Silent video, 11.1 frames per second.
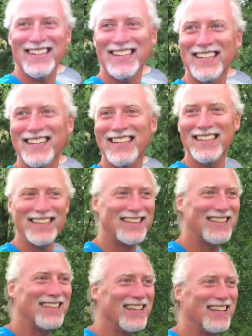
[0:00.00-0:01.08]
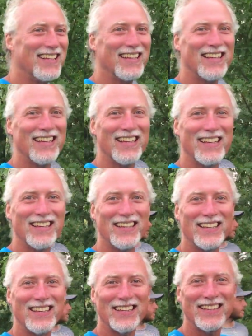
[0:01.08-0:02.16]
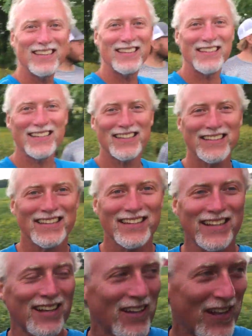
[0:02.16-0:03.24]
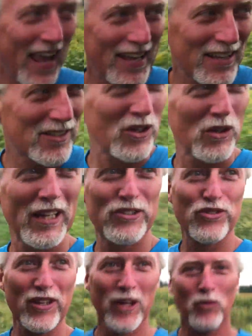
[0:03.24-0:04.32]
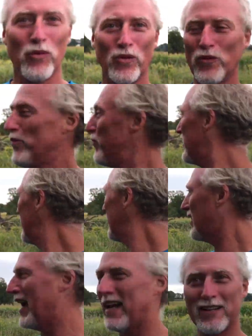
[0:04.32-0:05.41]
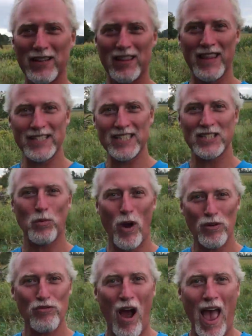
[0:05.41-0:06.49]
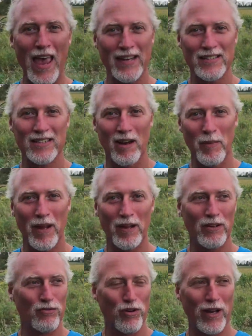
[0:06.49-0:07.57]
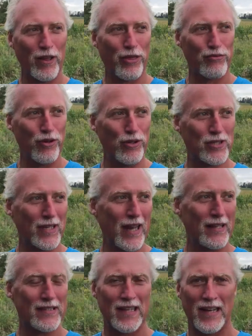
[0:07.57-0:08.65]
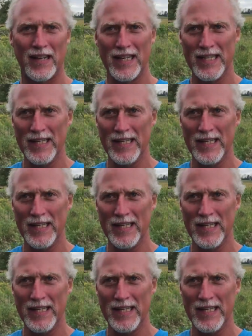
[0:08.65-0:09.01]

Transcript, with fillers: ditch. That's how the trail runs. Okay, so literally, like, this is what Ryan is running through to get to,